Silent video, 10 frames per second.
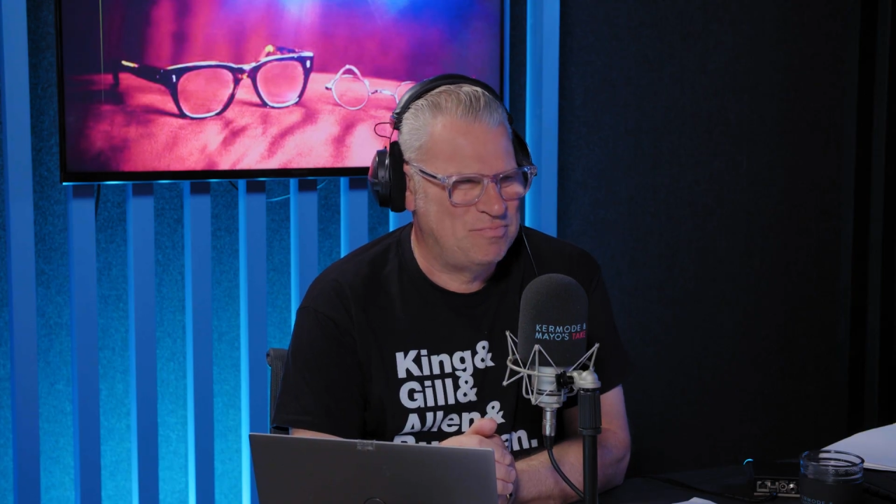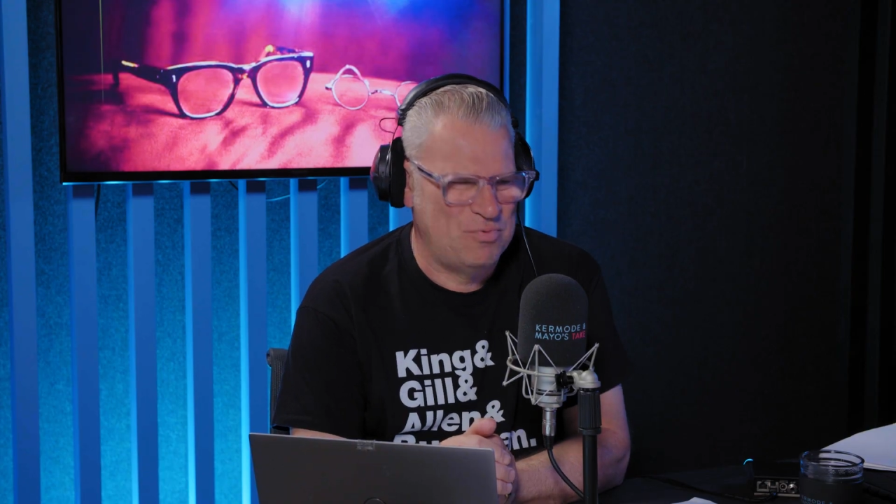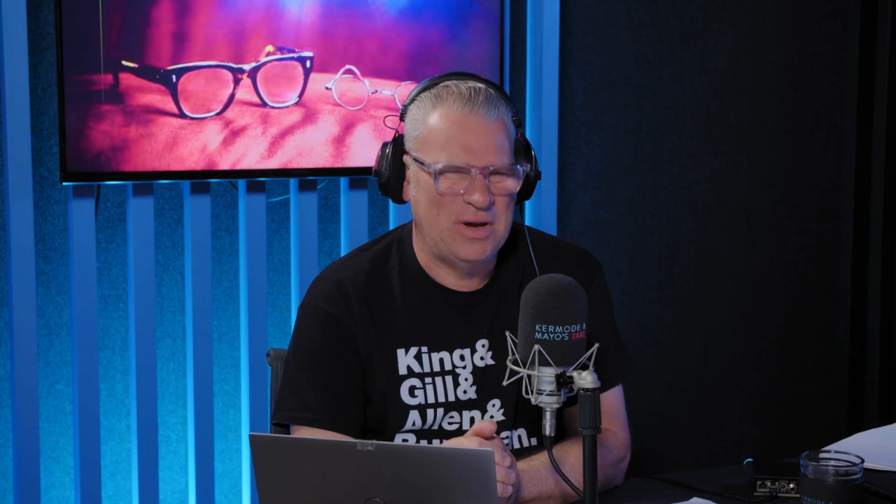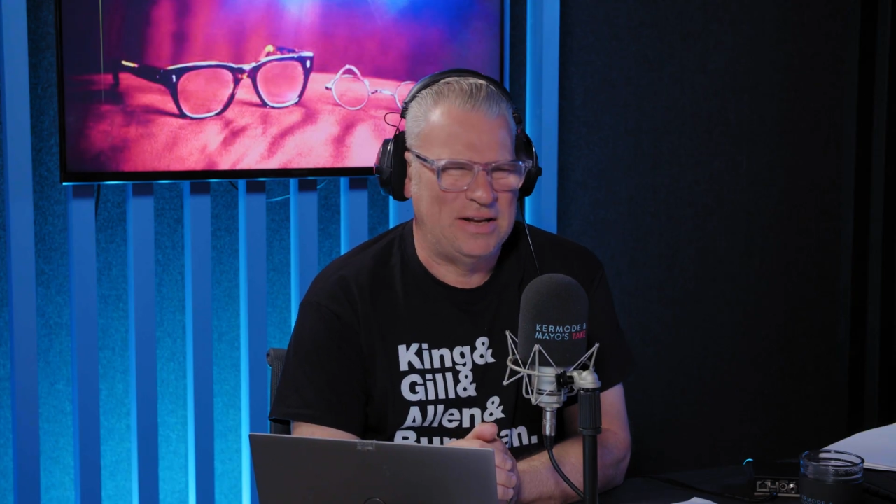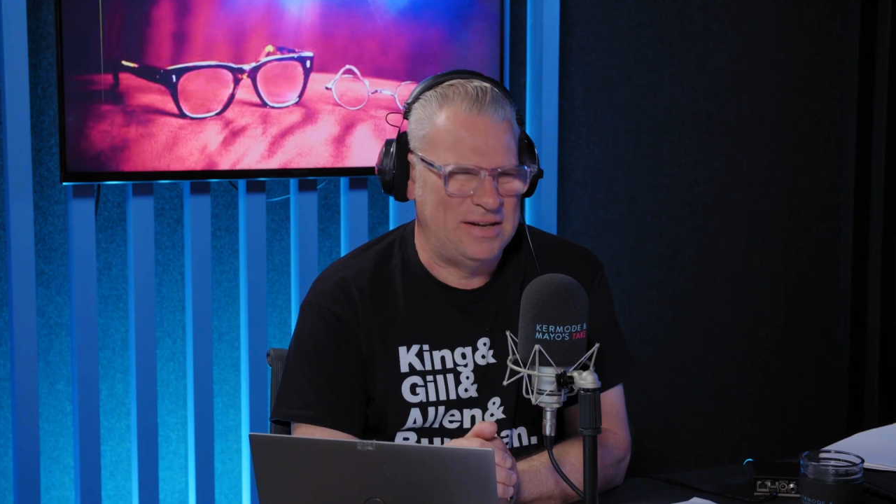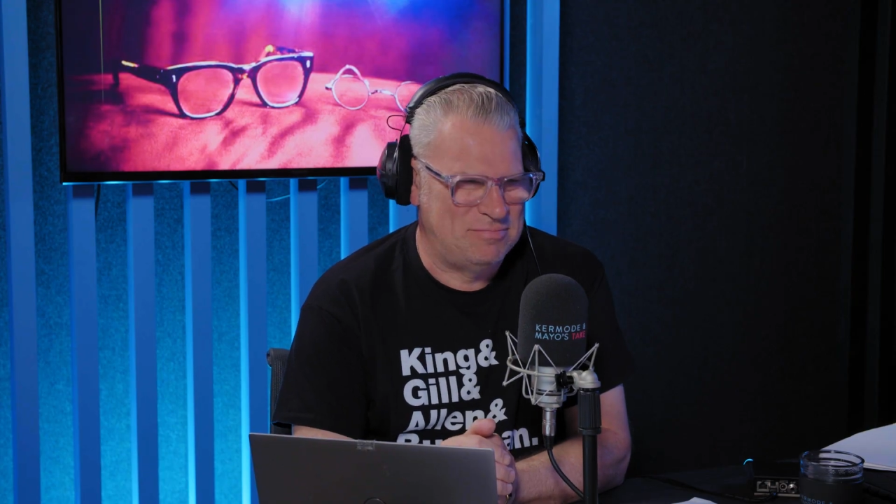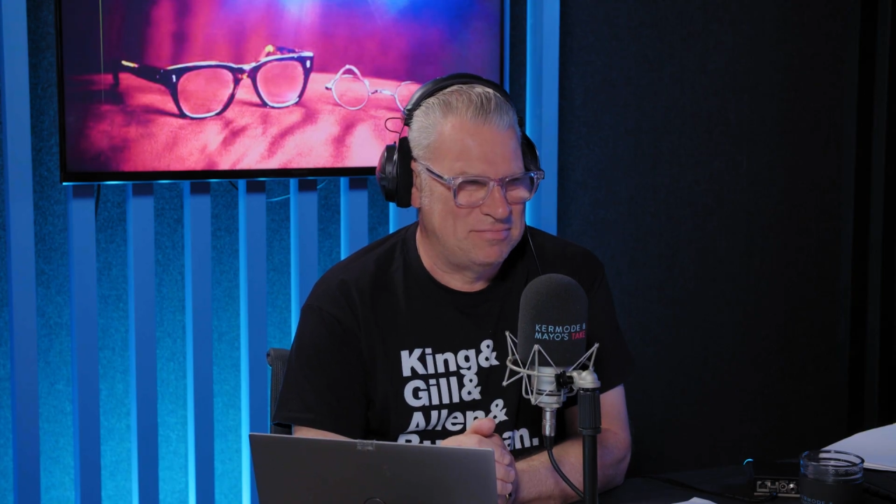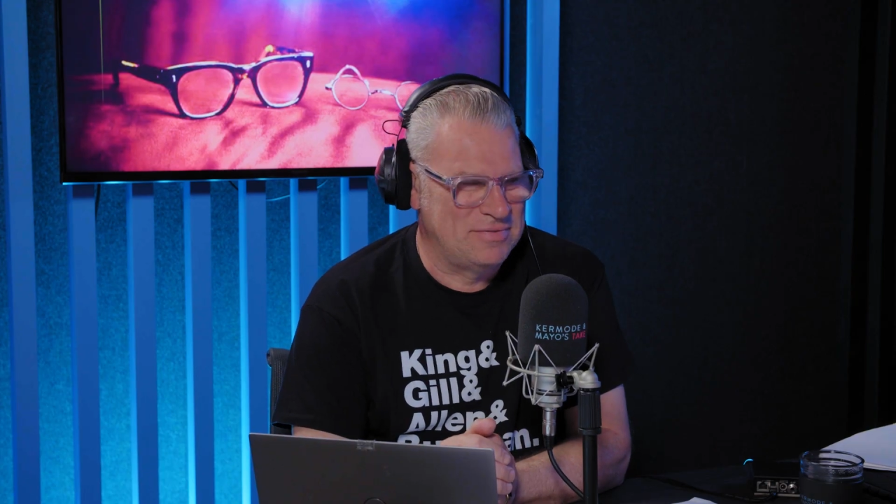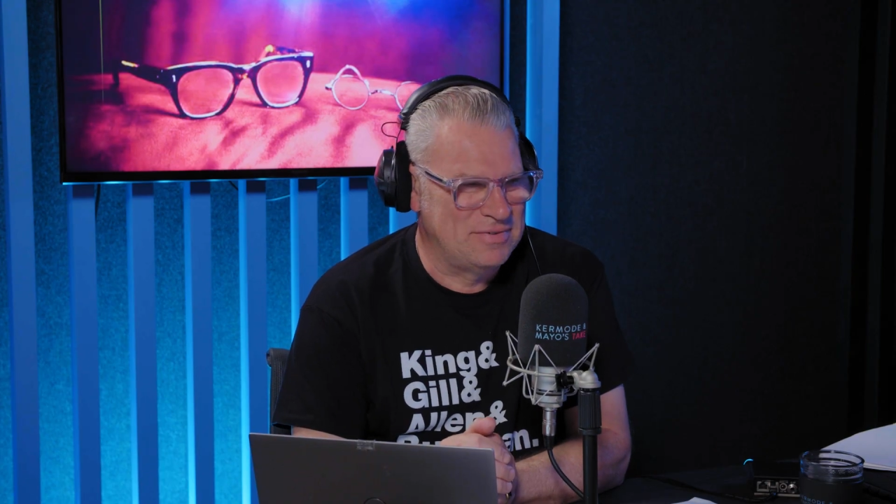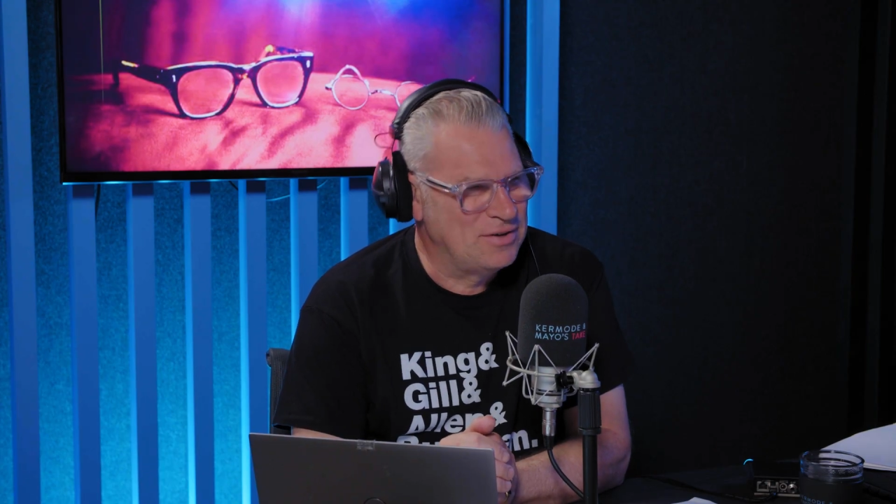really
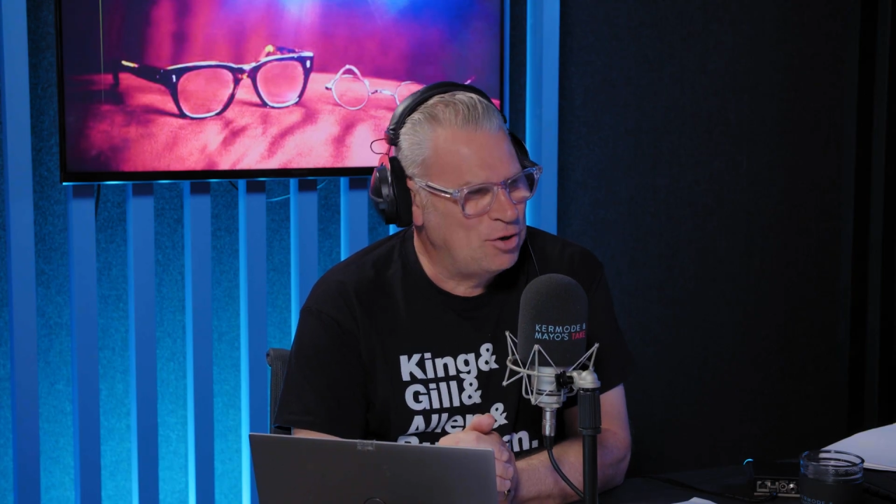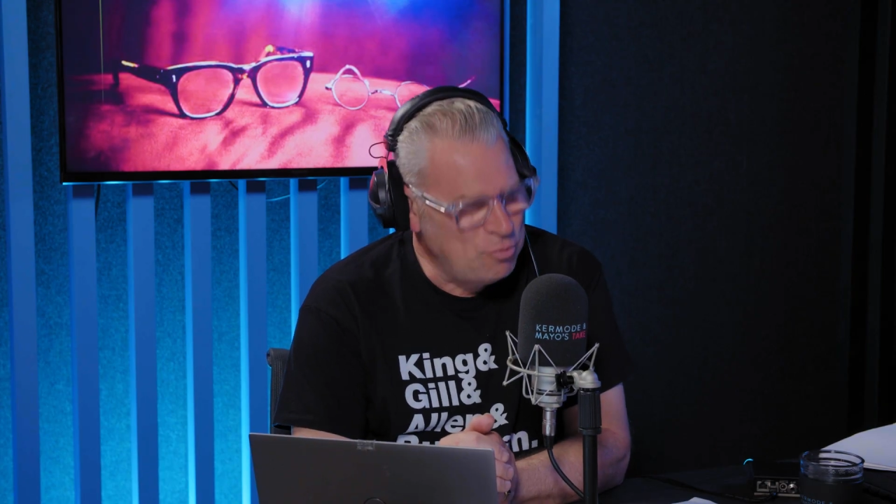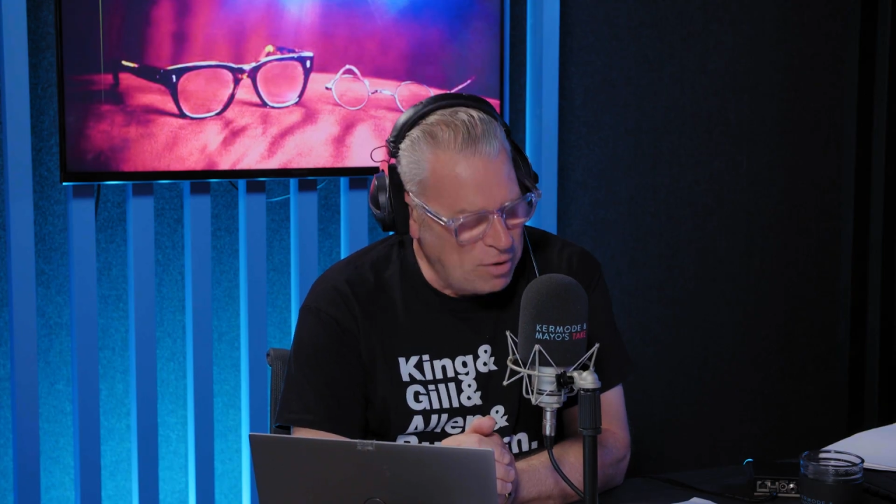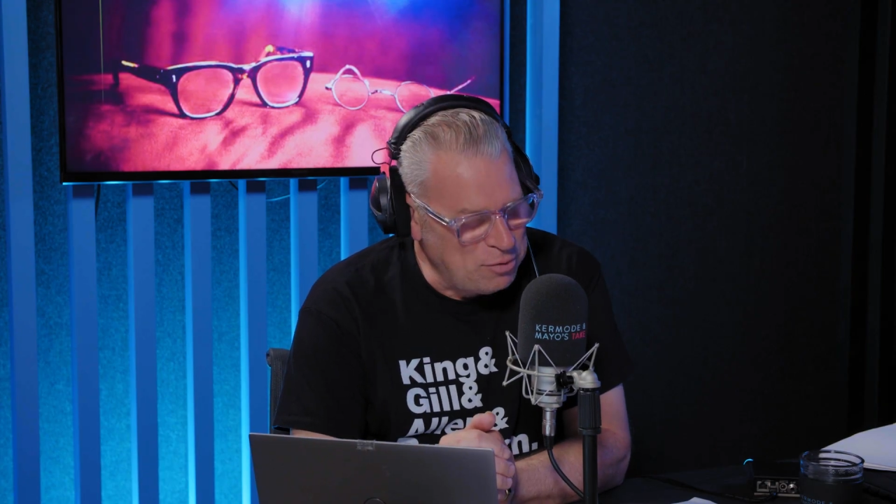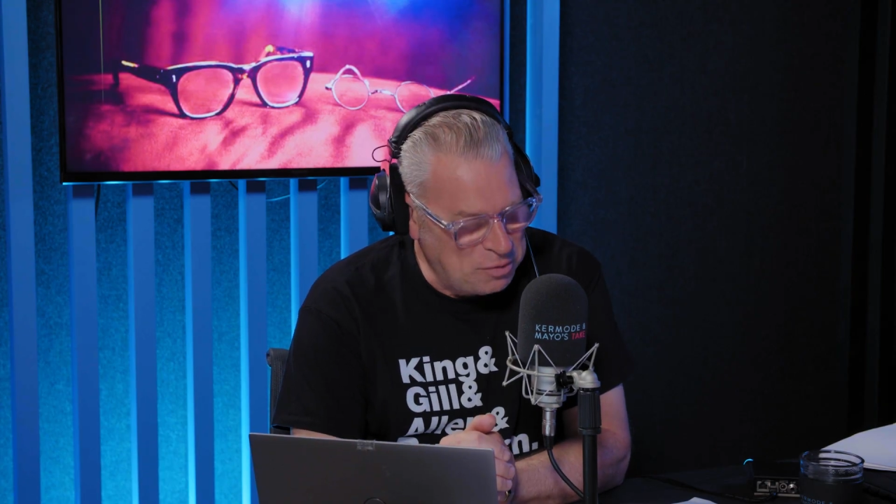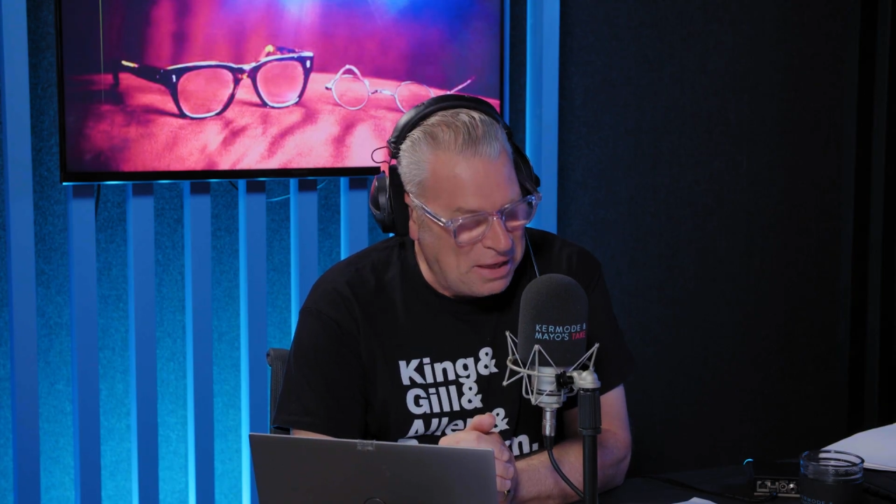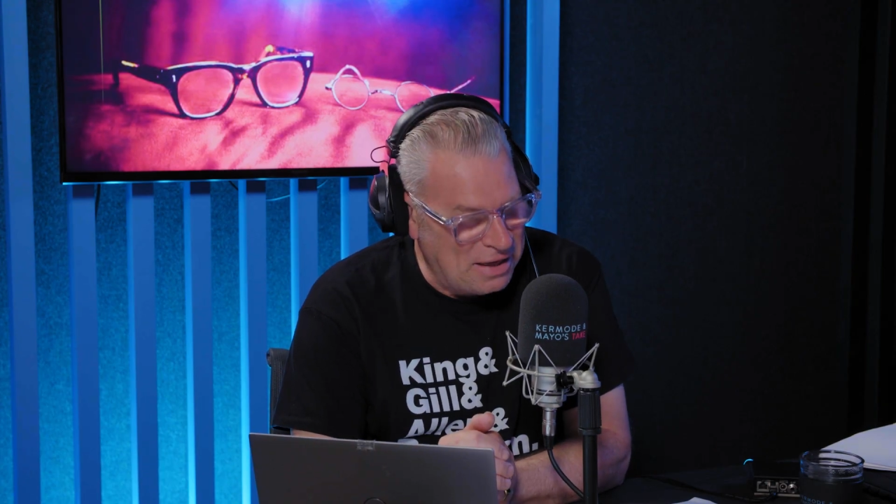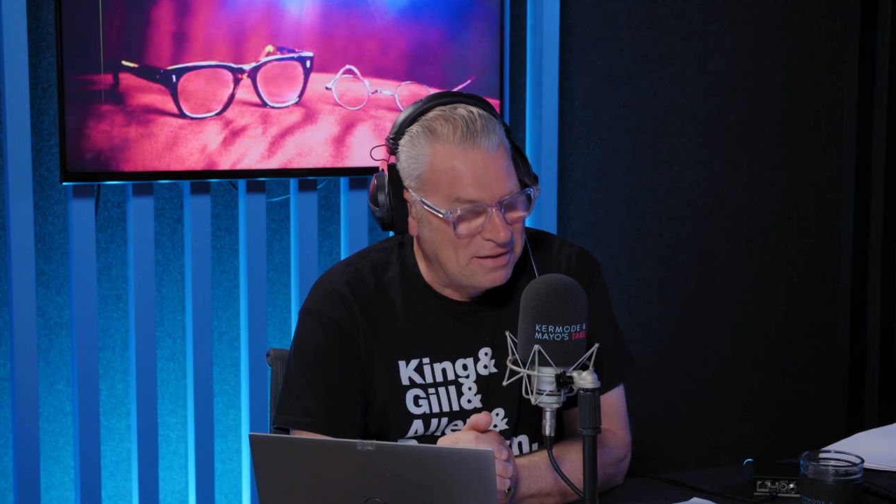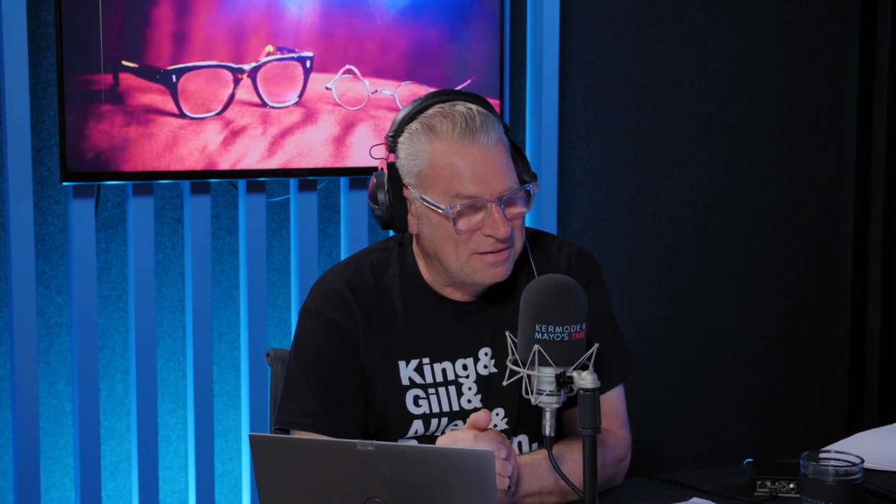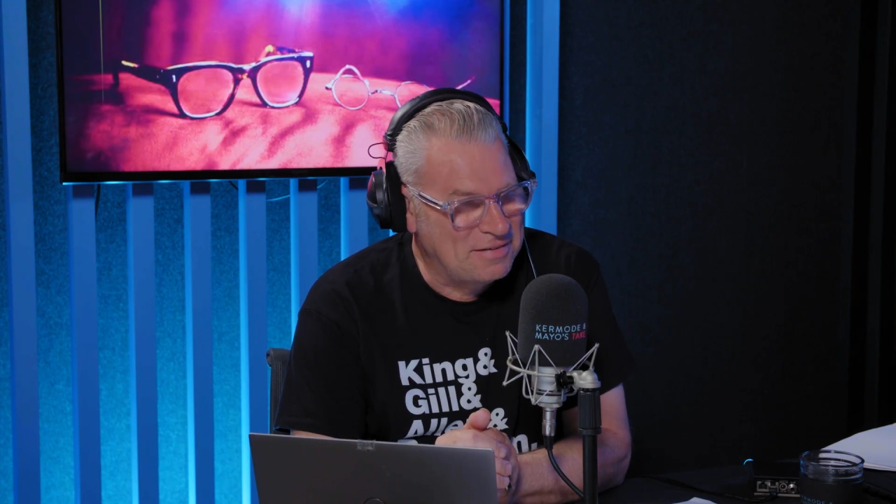who wrote that?